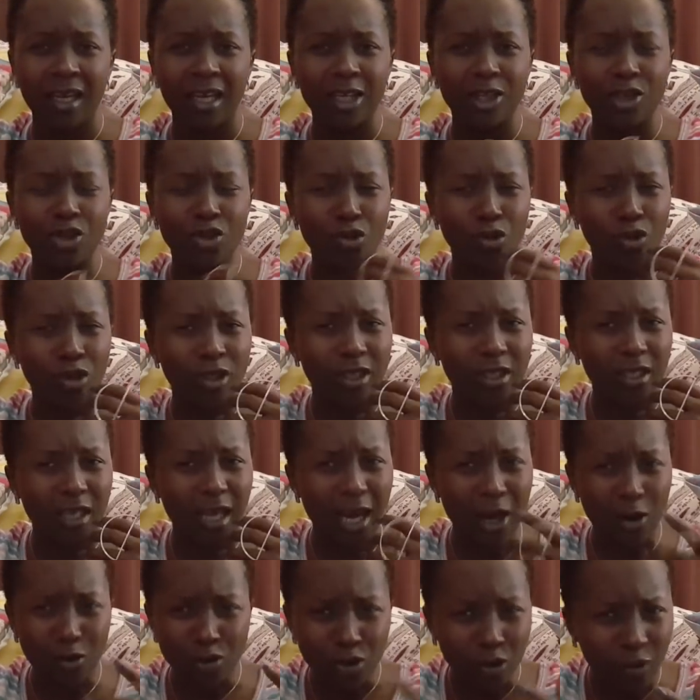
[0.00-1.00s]
It's not
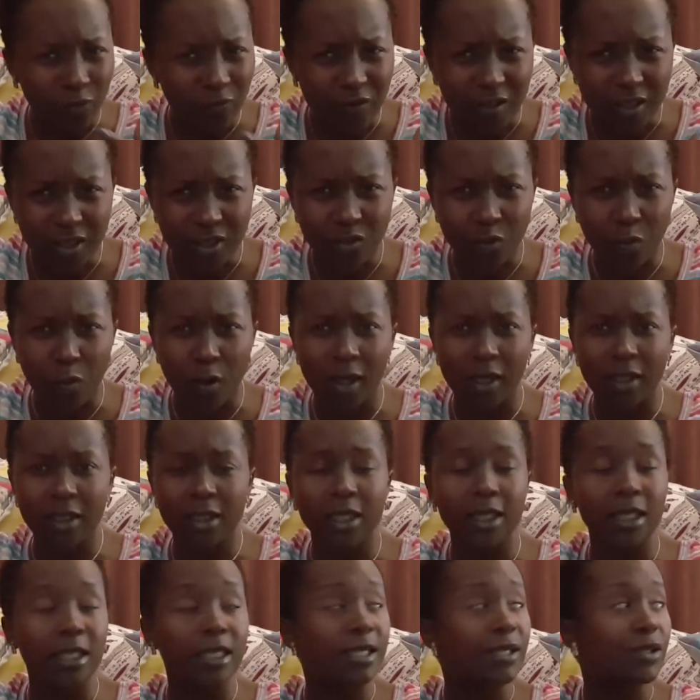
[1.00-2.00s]
out of this world.
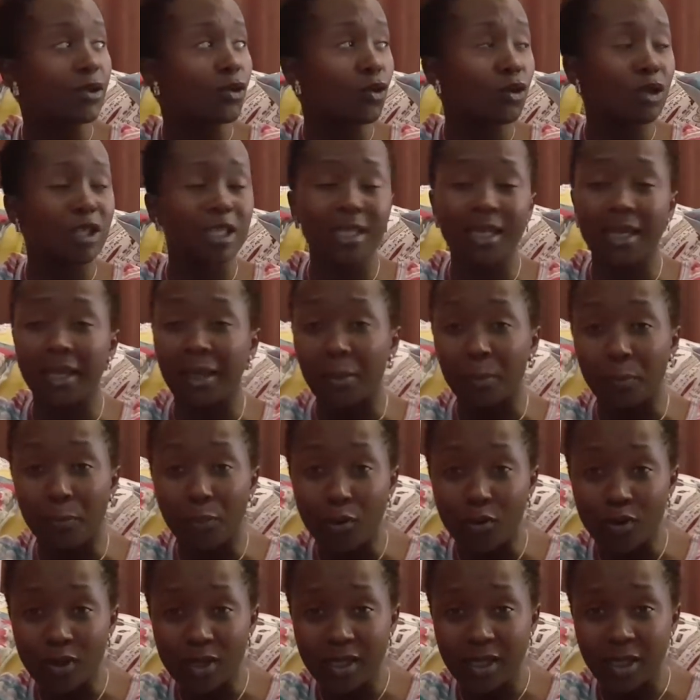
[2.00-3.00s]
It's not
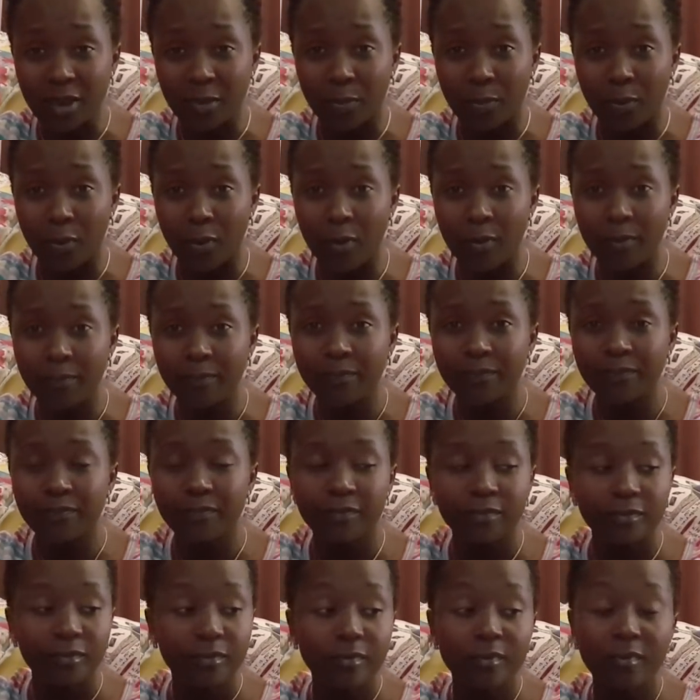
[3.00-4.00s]
impossible.
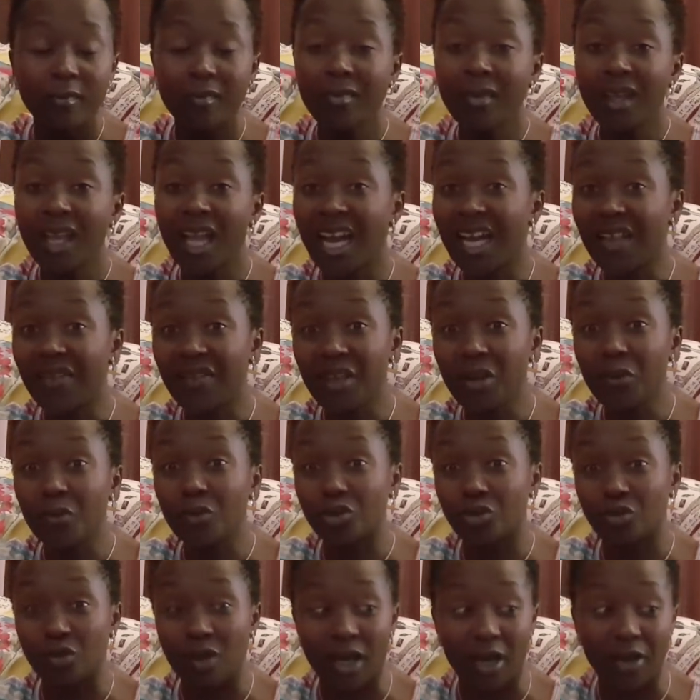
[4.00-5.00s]
I think we
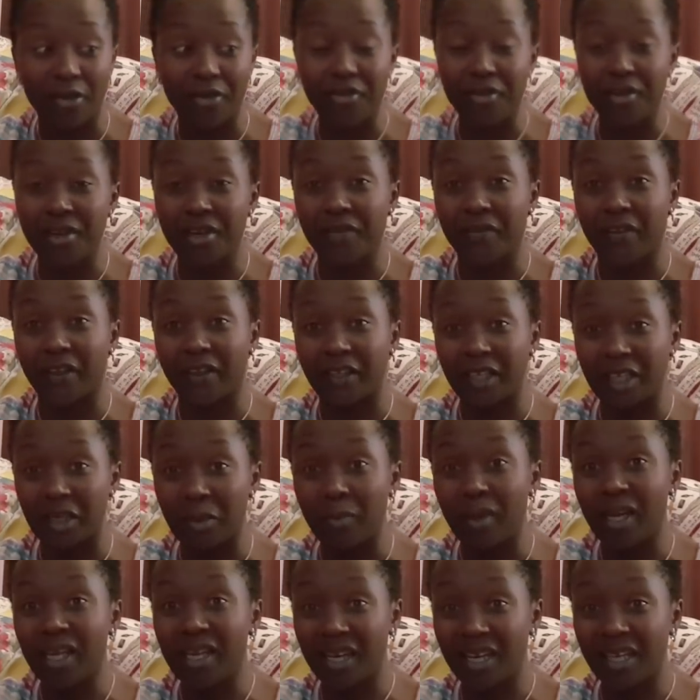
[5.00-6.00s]
should agree that in
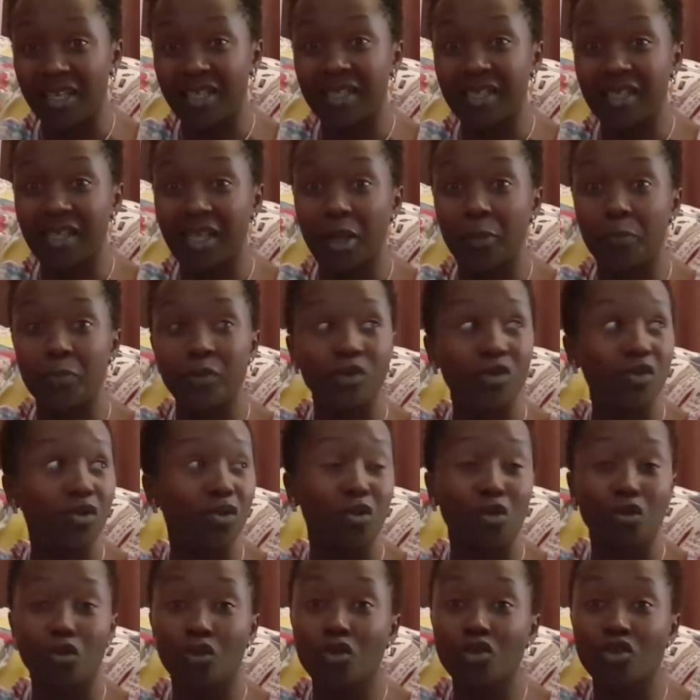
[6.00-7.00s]
my next
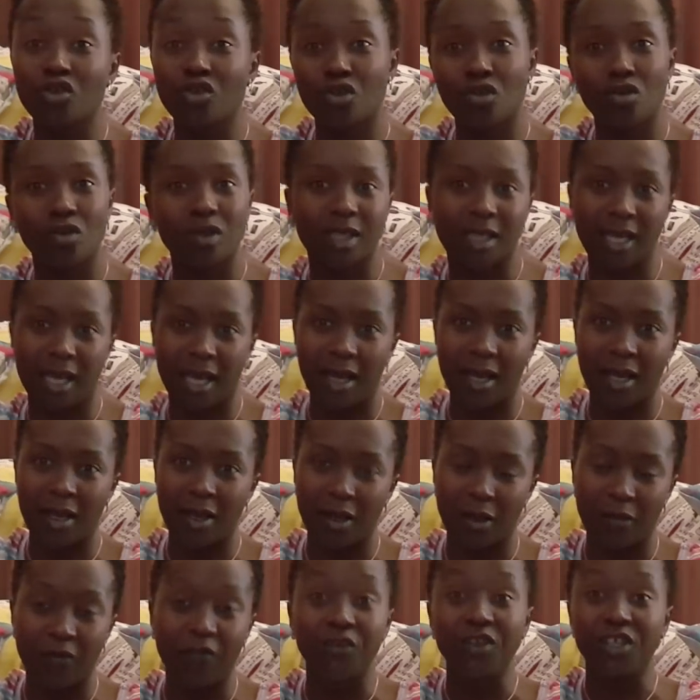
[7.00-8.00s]
episode, those dogs
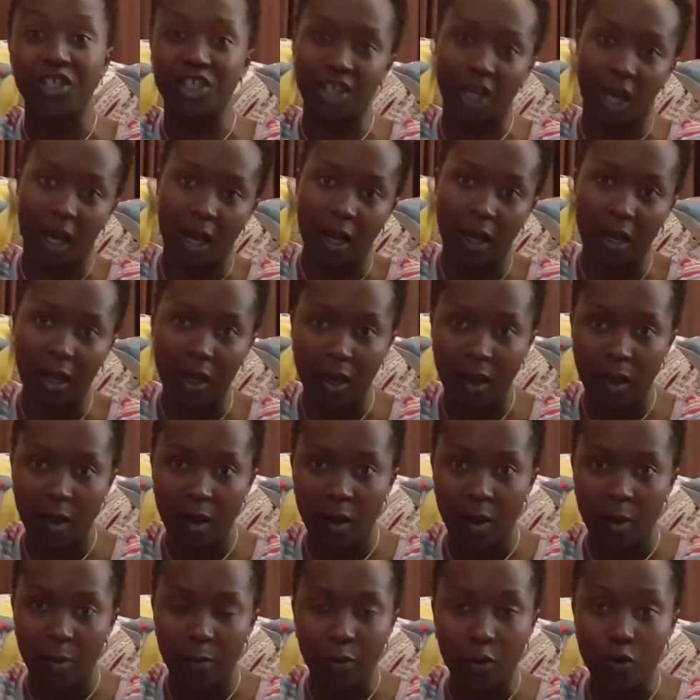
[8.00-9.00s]
feature.
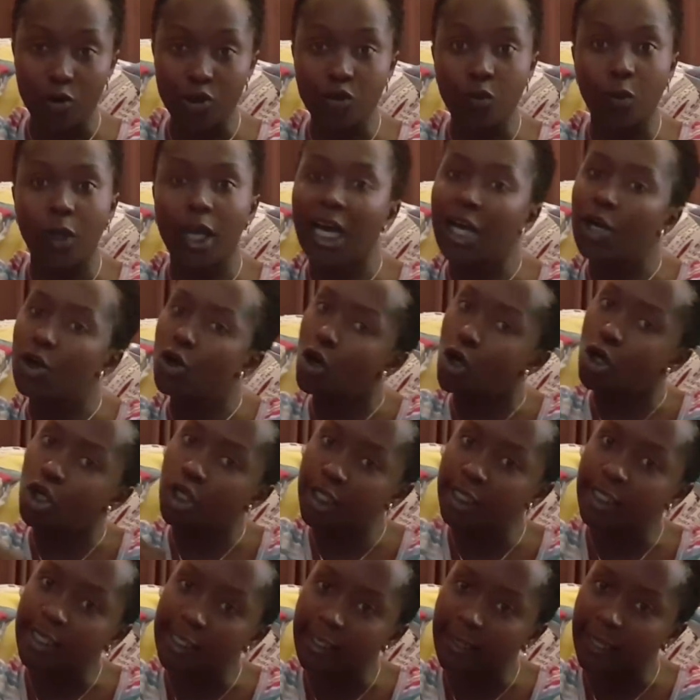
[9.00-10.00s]
Because we can all
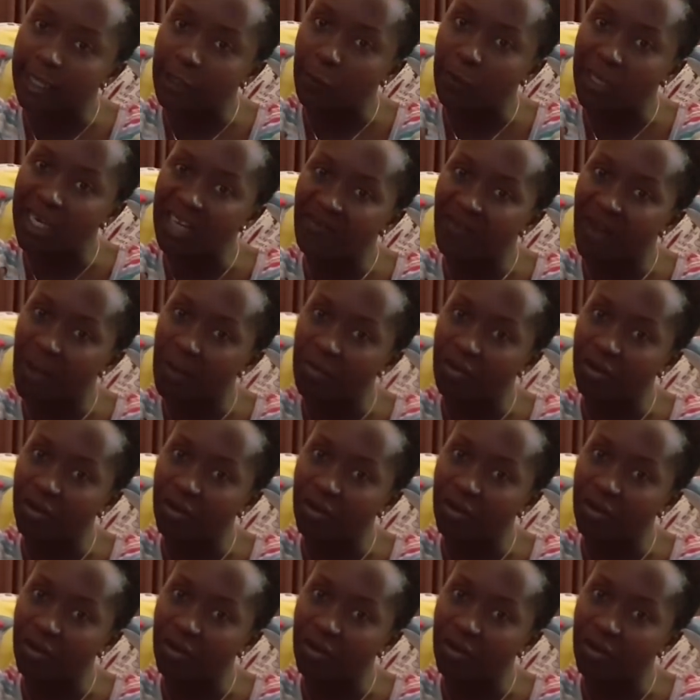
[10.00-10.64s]
see that whenever I'm